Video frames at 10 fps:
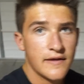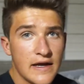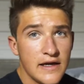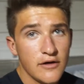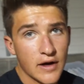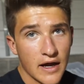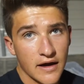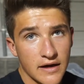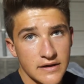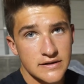Thank you
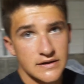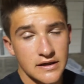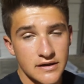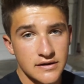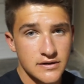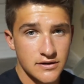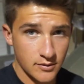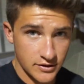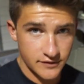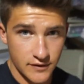guys so
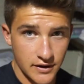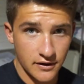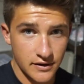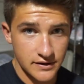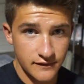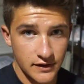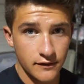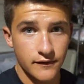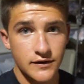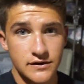much for clicking on this
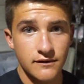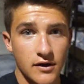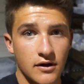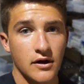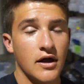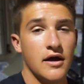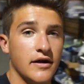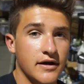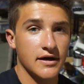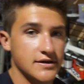video, first of all.
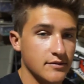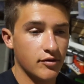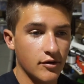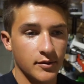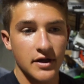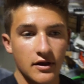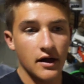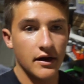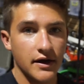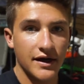You guys support me a
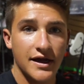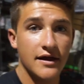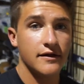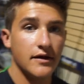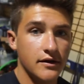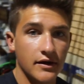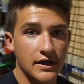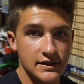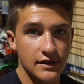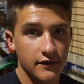lot, and I can't thank you
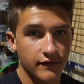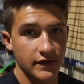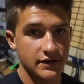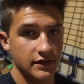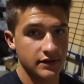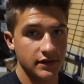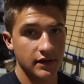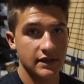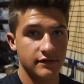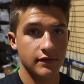guys enough. Like, seriously,
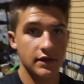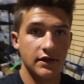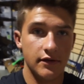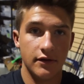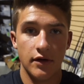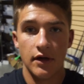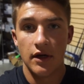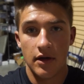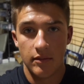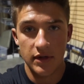you guys really do
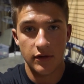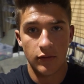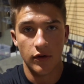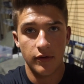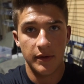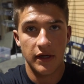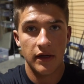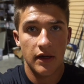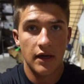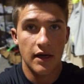mean the world to
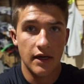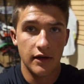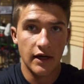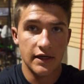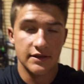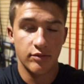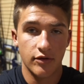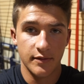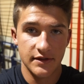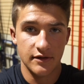me, and you guys
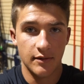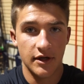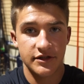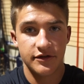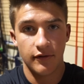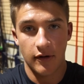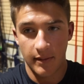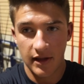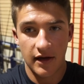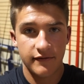support me so much throughout
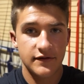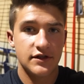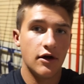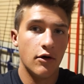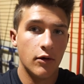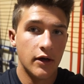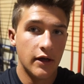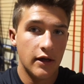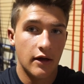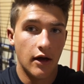my life. So,
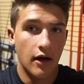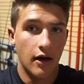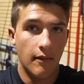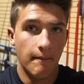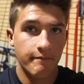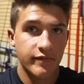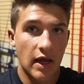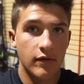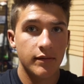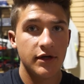um,
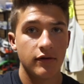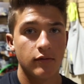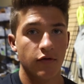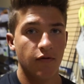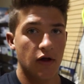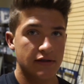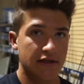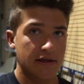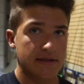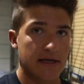I'm going to be doing more vlogs
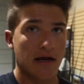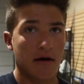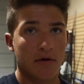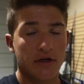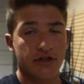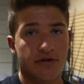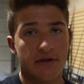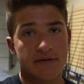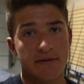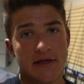like this. I kind of wanted to show
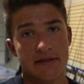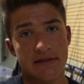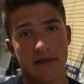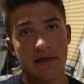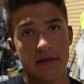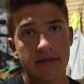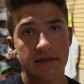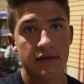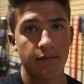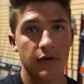this because this
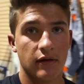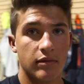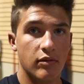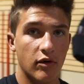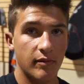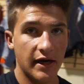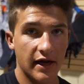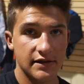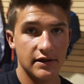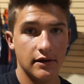is something that people have been
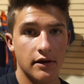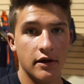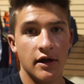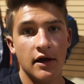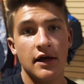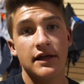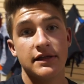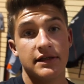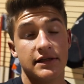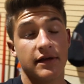asking.
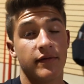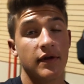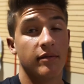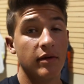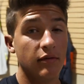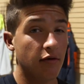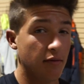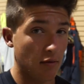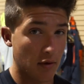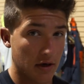This is something that people
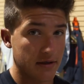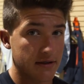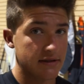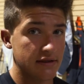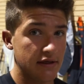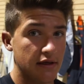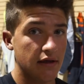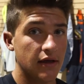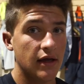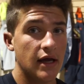have been wanting to see.
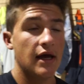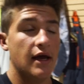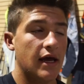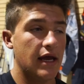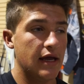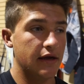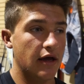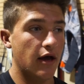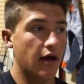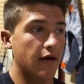And
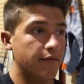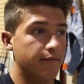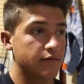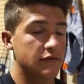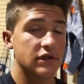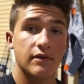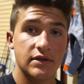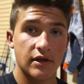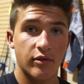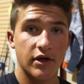uh, so I was
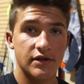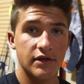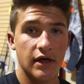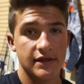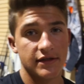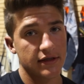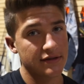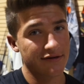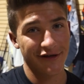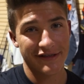going to bring it to you guys. And you
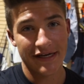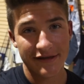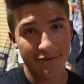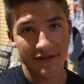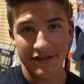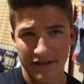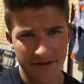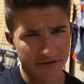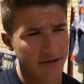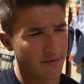guys always ask, what's
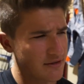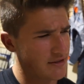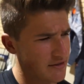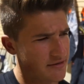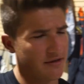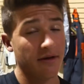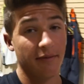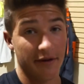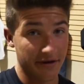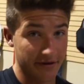extreme? What's extreme?
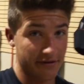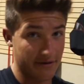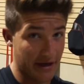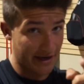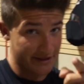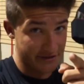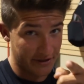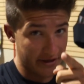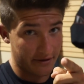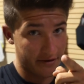I'm like, I got you
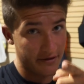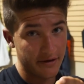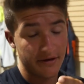now.